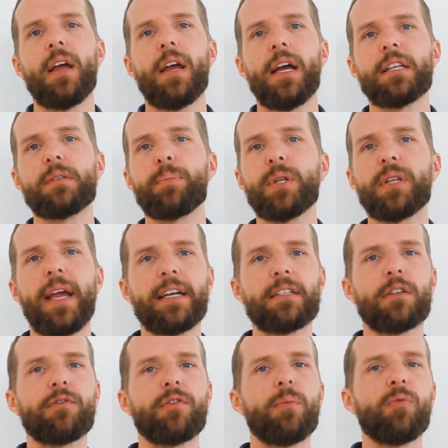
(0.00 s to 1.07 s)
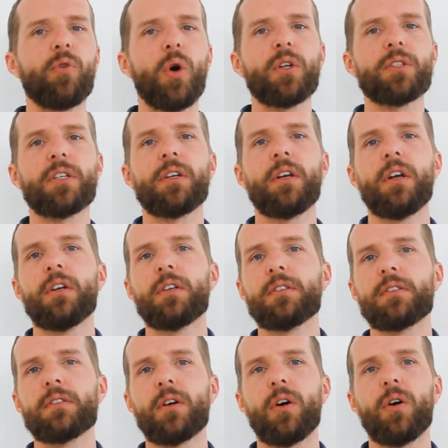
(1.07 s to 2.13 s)
It's protected from water,
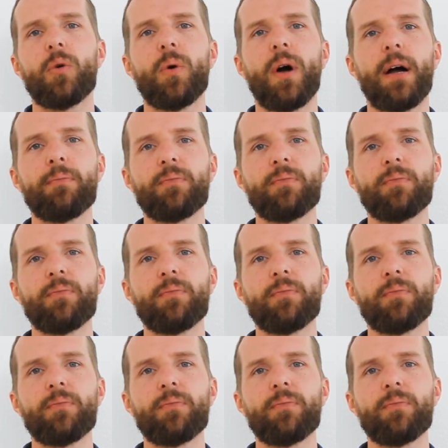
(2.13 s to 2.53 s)
so